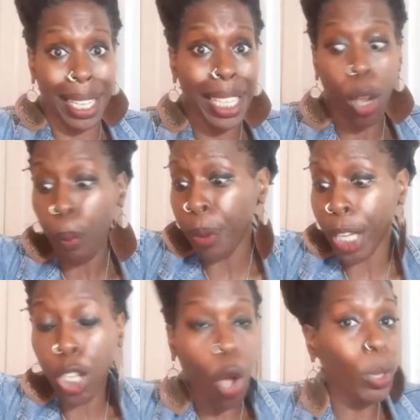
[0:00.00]
It don't
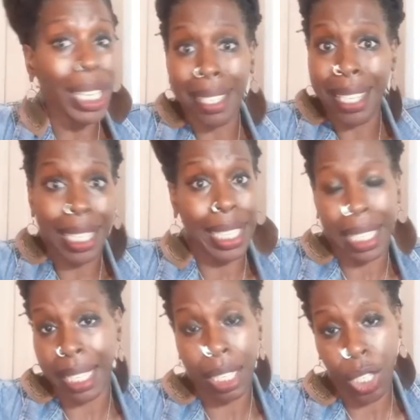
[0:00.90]
bring no
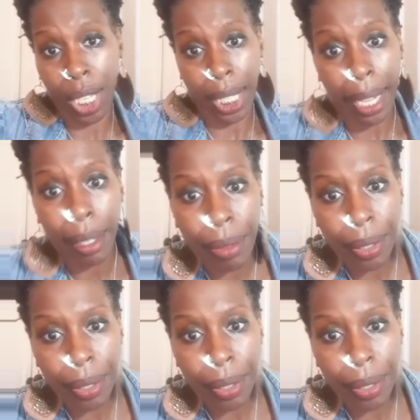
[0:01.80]
consistency to your life.